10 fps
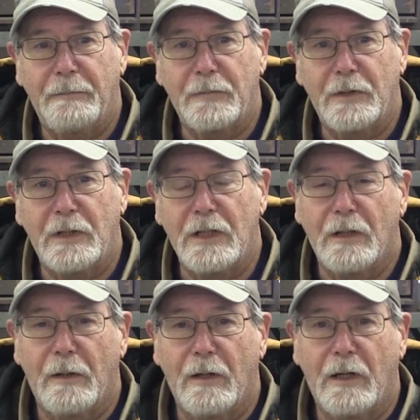you need
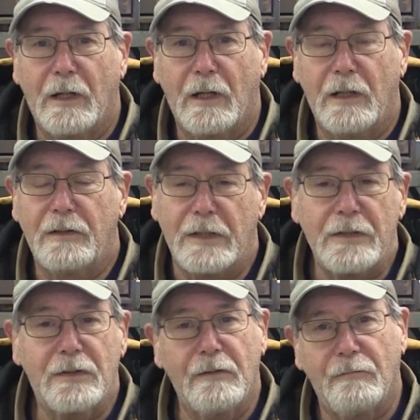a
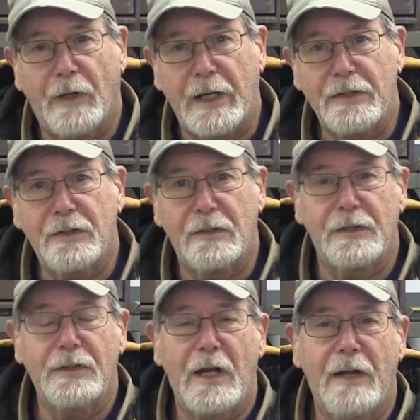decent vise. It
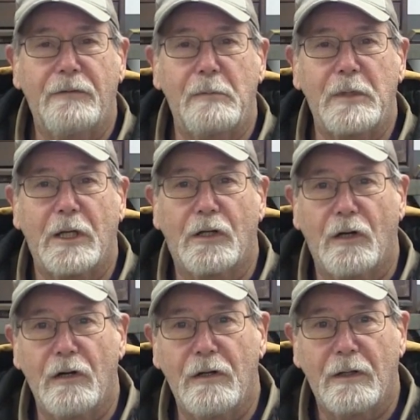doesn't have to be a
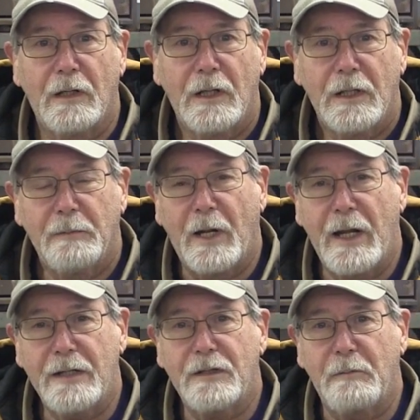Kurt, but it
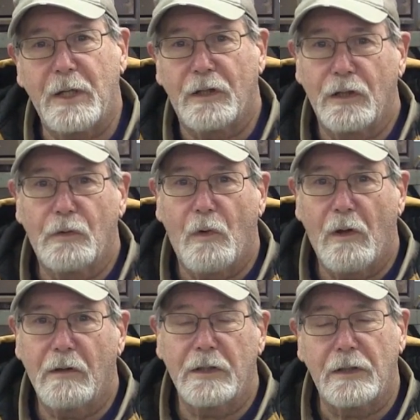has to be a good
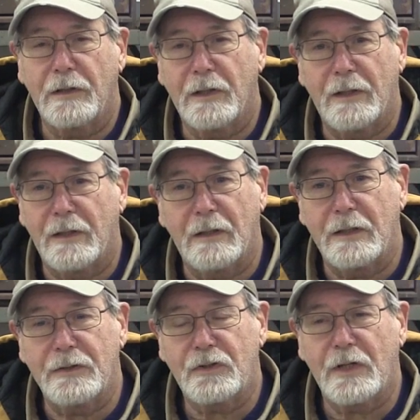quality, at
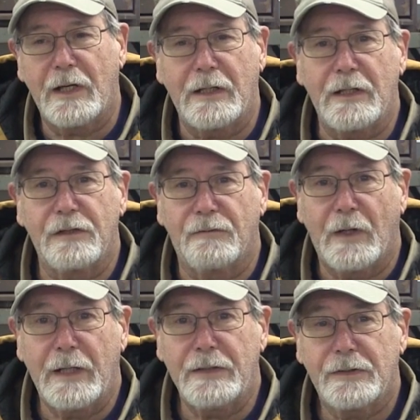least Chinese
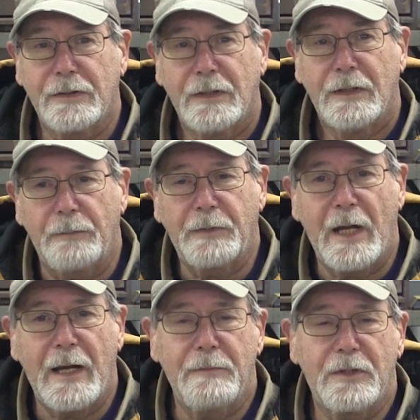vise.
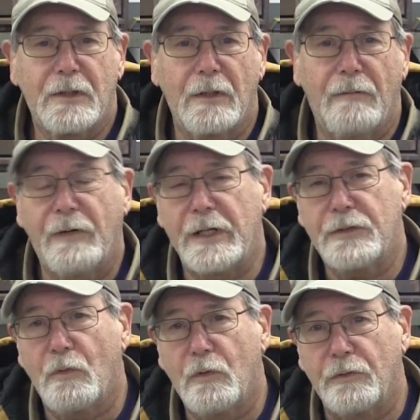Sometimes a
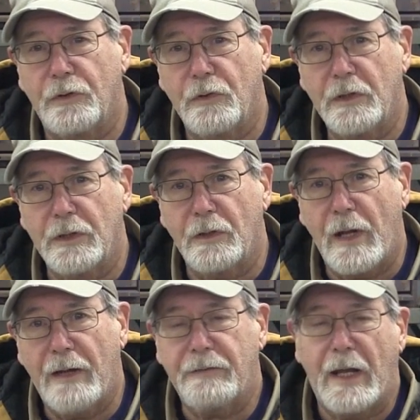vise won't do it. You
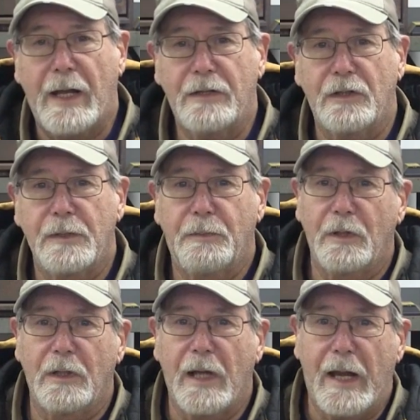have to actually put
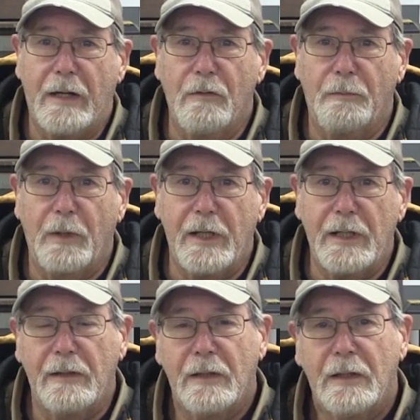an angle
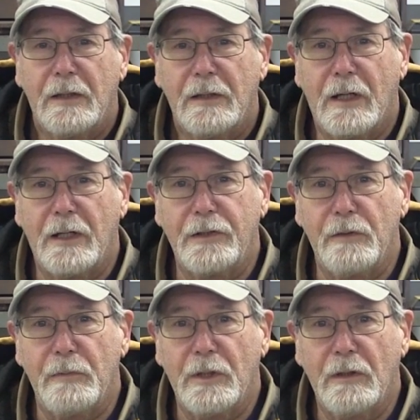plate on your
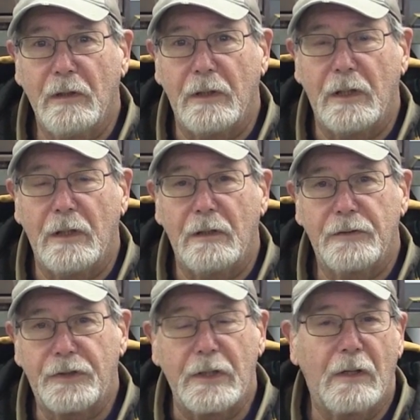mill and then
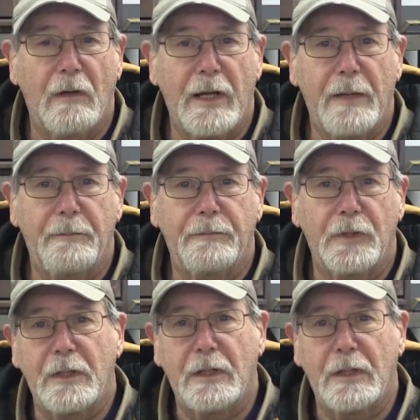C-clamp the